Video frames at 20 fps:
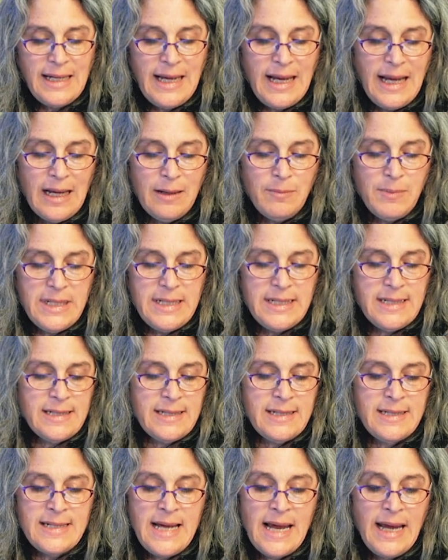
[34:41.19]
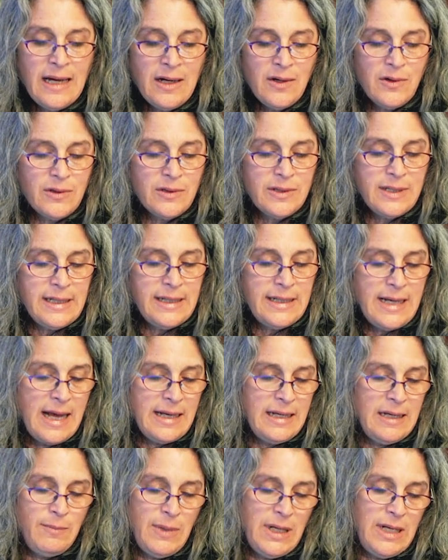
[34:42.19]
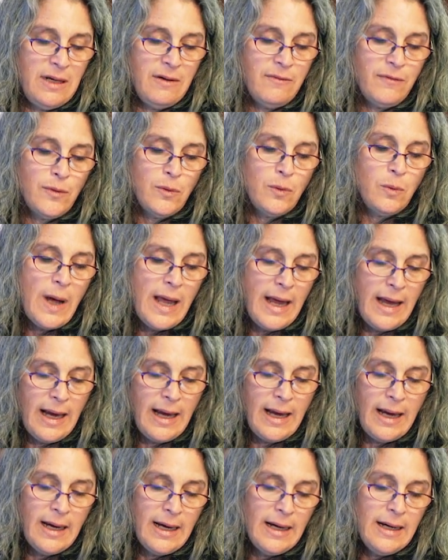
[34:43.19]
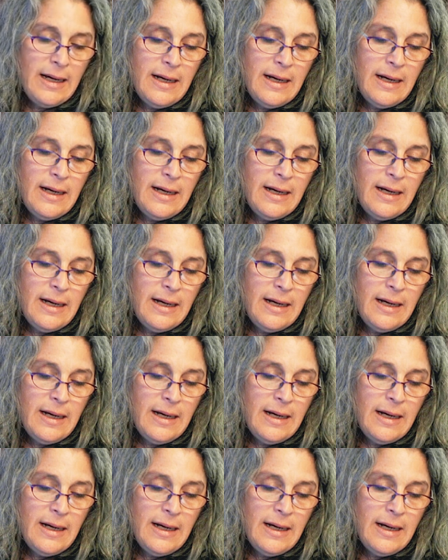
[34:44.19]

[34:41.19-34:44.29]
can't be disentangled in any meaningful way.